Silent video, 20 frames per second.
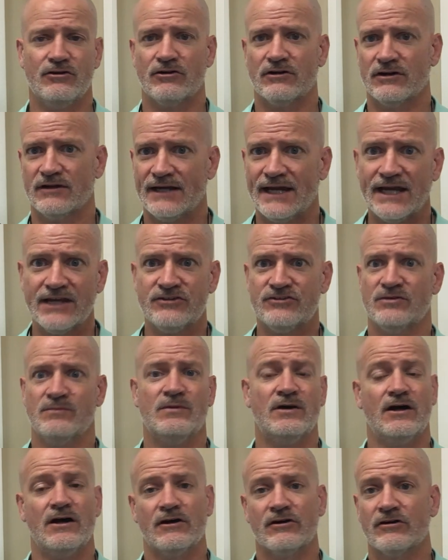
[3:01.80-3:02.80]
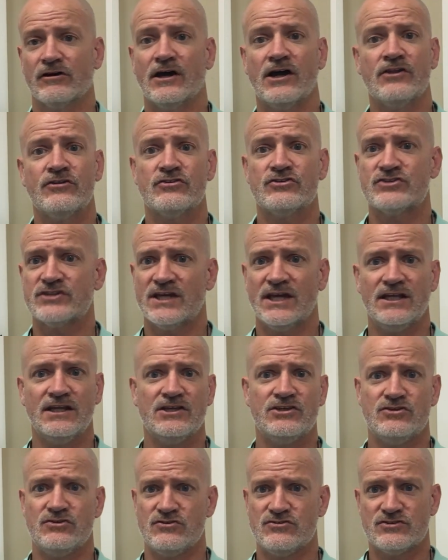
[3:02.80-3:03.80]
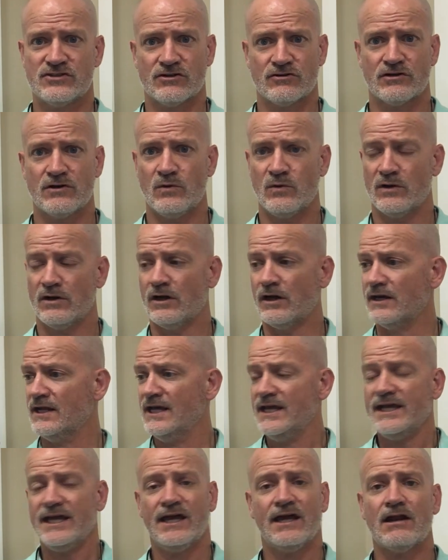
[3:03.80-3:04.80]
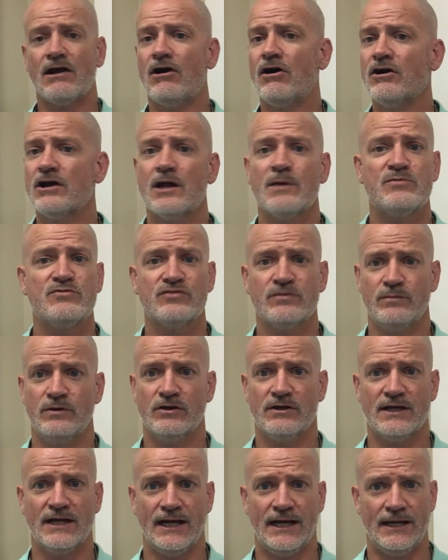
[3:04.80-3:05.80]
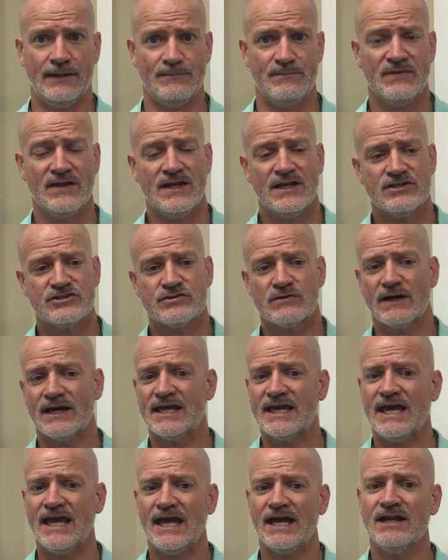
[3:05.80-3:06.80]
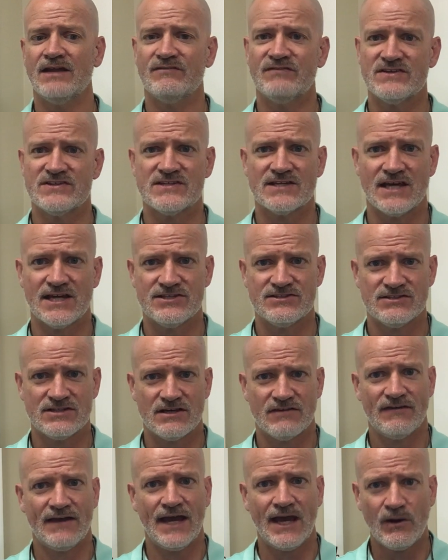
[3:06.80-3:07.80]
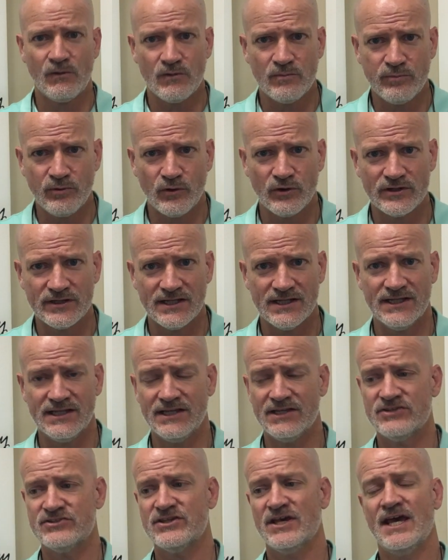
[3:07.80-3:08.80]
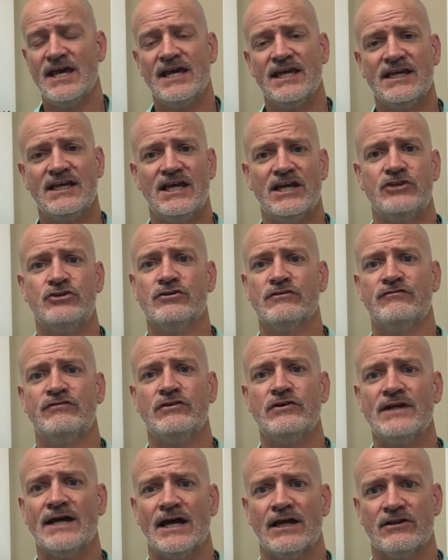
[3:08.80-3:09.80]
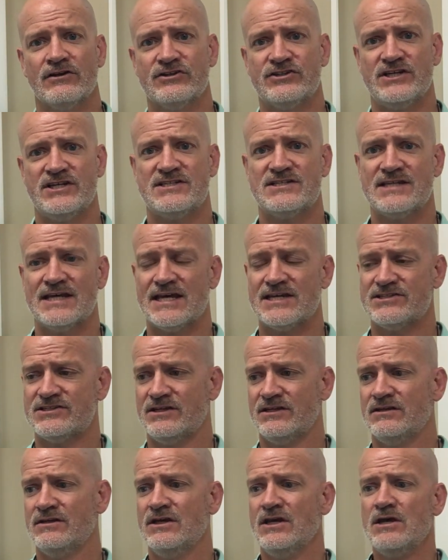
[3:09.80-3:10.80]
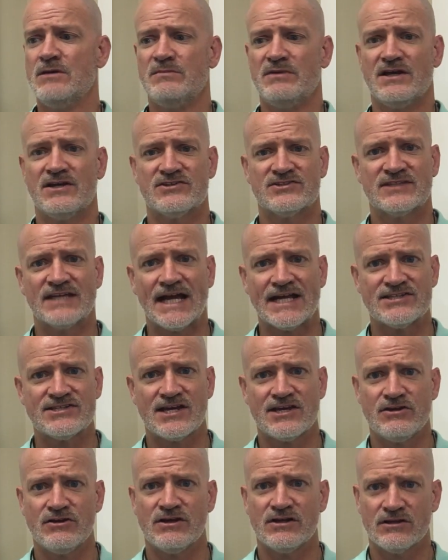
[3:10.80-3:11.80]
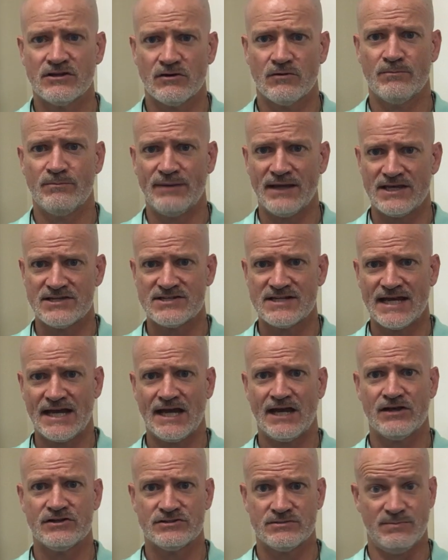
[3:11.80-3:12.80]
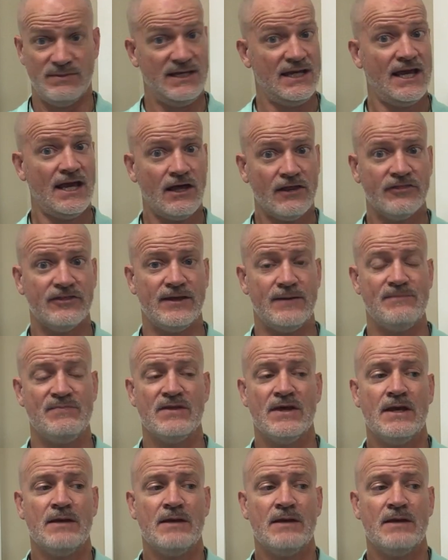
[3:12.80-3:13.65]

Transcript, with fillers: or eczema or other skin issues that are going on. It all comes from your gut. So I can't emphasize enough how important it is get your food allergies tested because that's how you can know best how to be healthy.